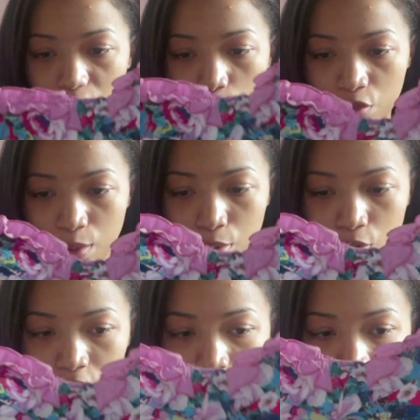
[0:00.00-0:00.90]
on the
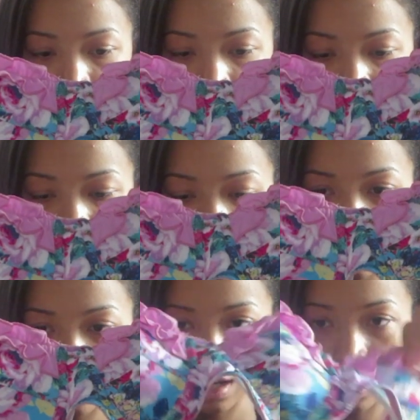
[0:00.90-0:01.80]
border of
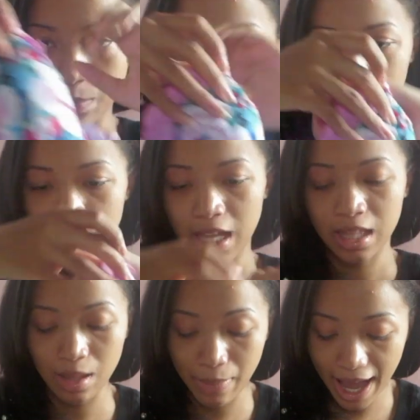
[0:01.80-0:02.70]
the cups.
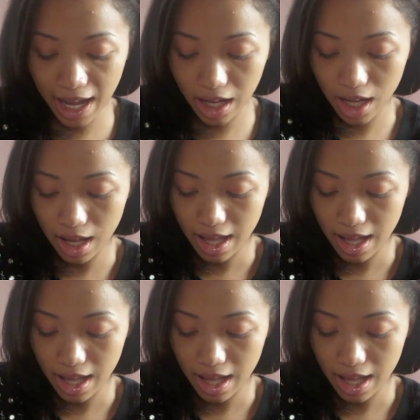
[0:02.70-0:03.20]
And the back